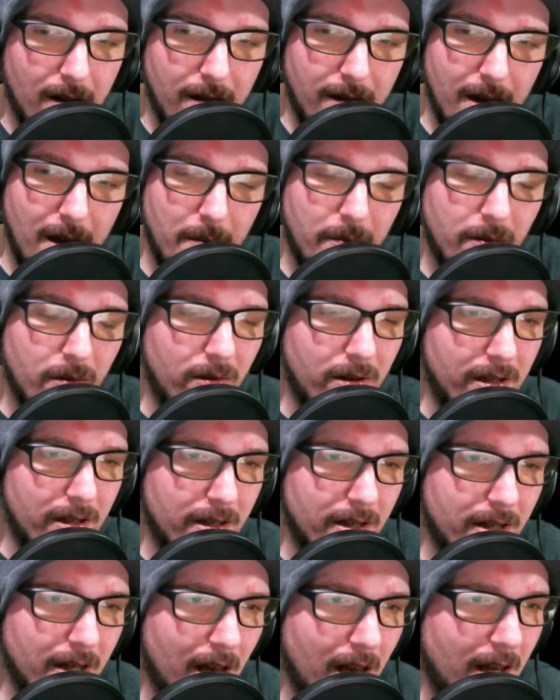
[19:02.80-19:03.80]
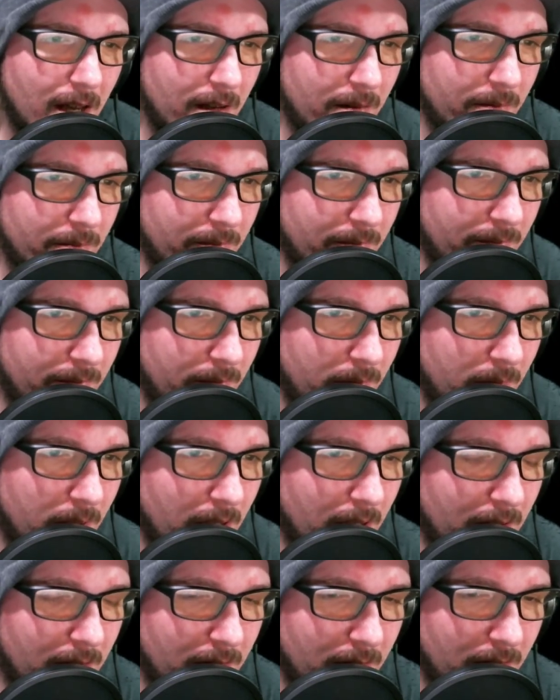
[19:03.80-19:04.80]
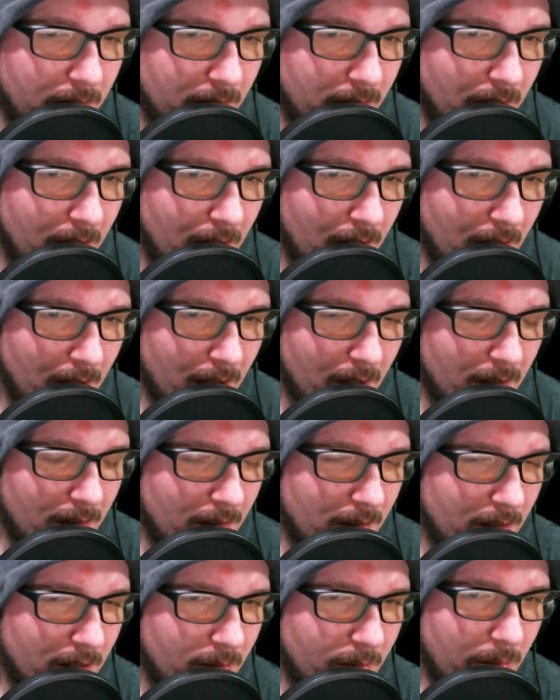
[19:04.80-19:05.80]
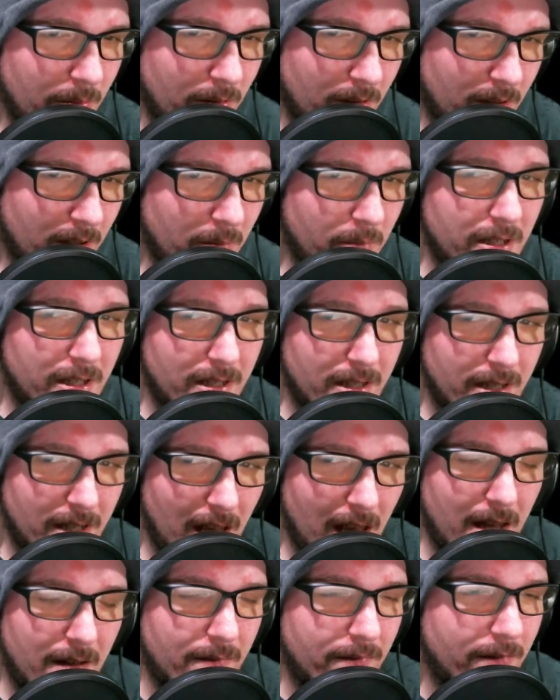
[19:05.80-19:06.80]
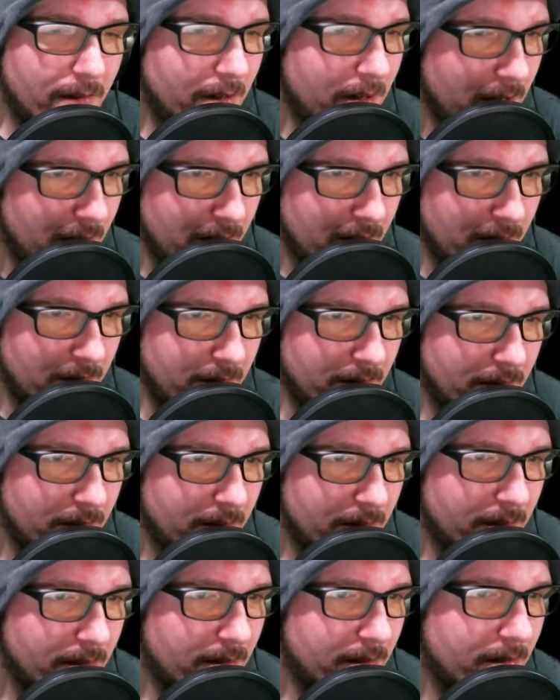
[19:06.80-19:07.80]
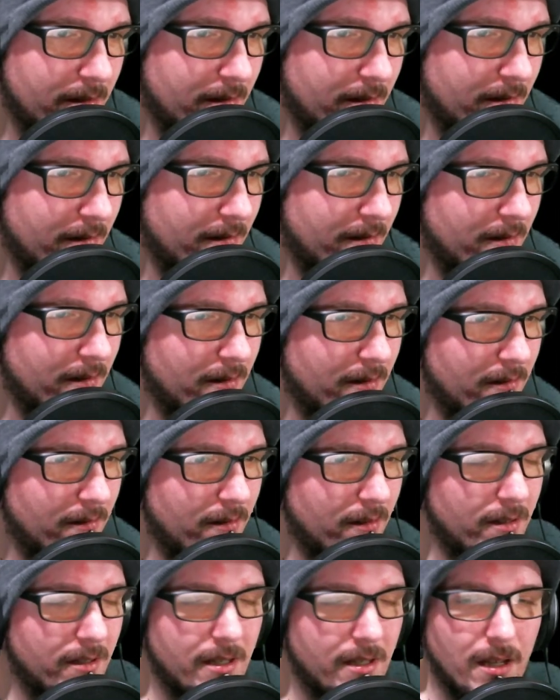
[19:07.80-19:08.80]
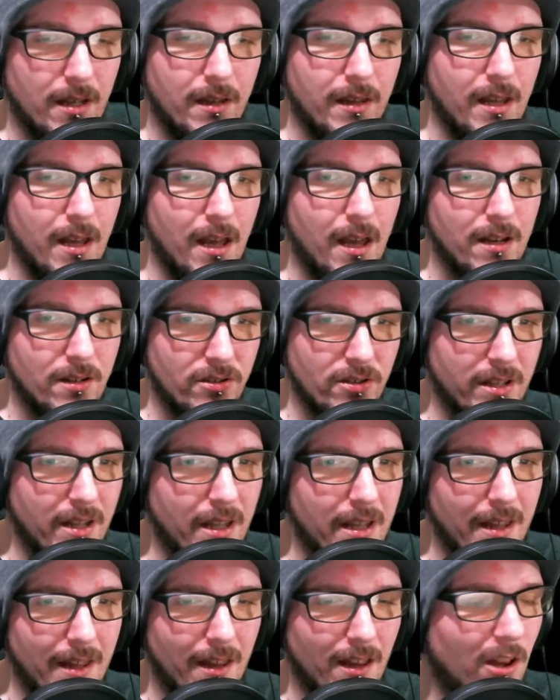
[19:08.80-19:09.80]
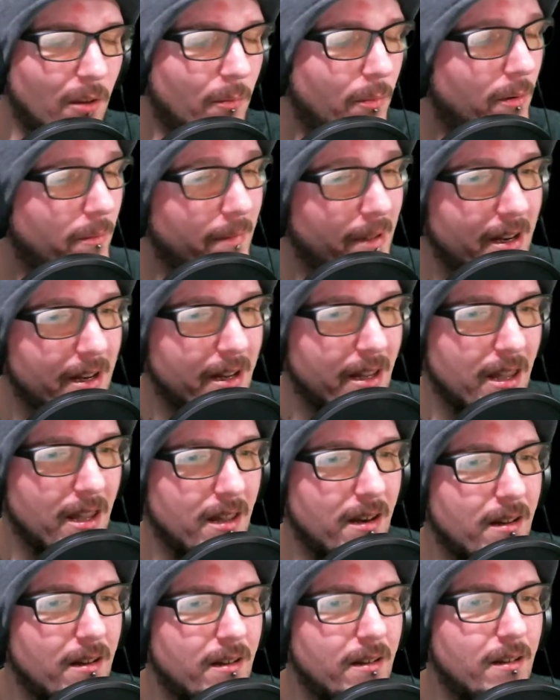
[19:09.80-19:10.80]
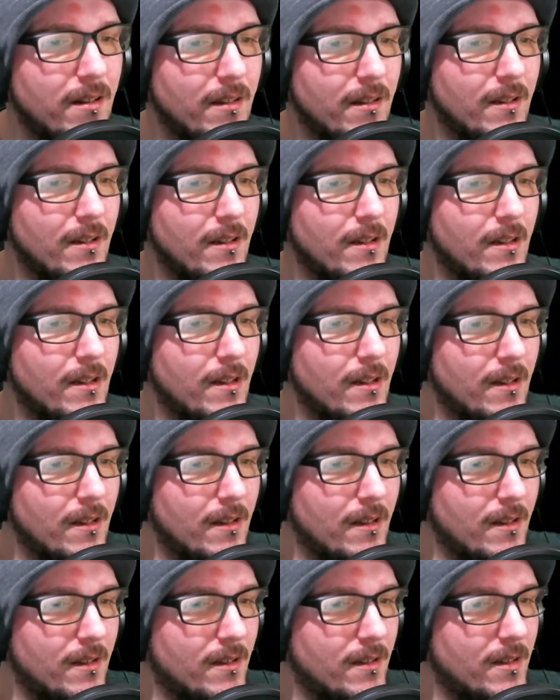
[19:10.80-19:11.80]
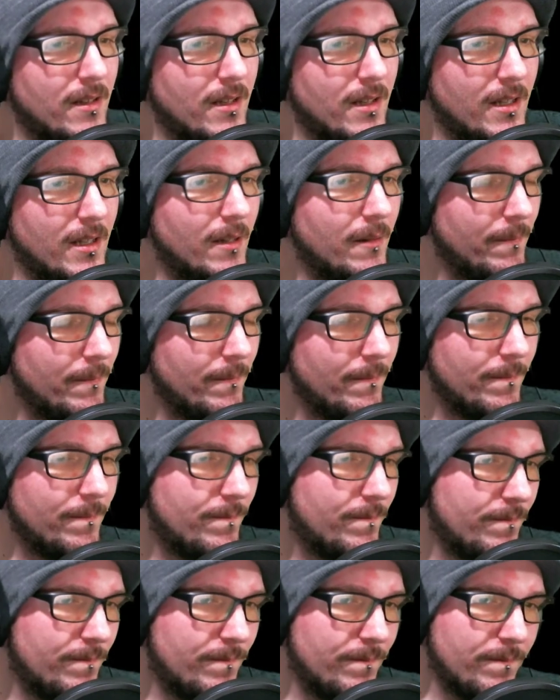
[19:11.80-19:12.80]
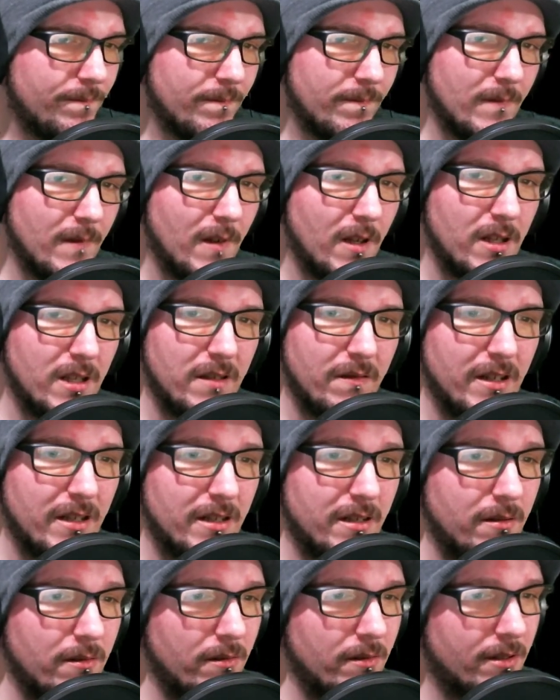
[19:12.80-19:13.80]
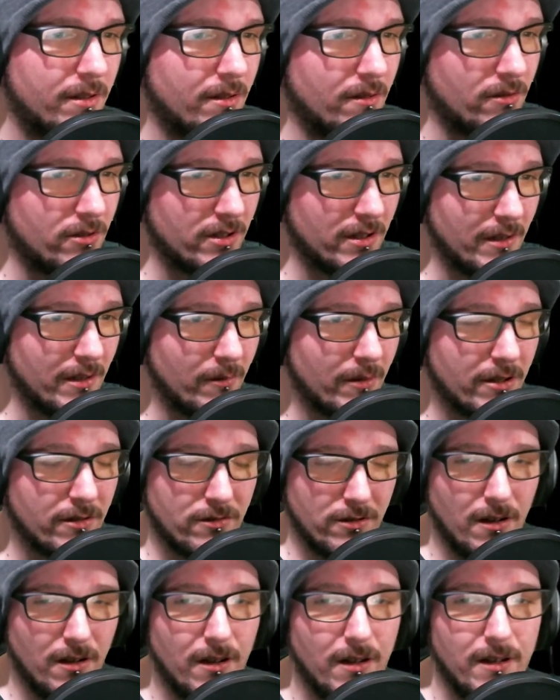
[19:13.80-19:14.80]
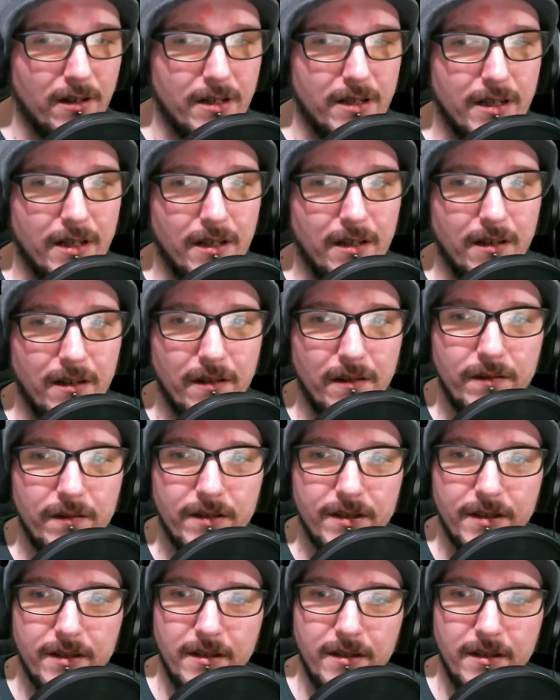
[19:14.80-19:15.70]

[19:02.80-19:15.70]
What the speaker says: point in time, but those people could be sad for years until they actually get help or medicated. Those of us who socially withdraw ourselves,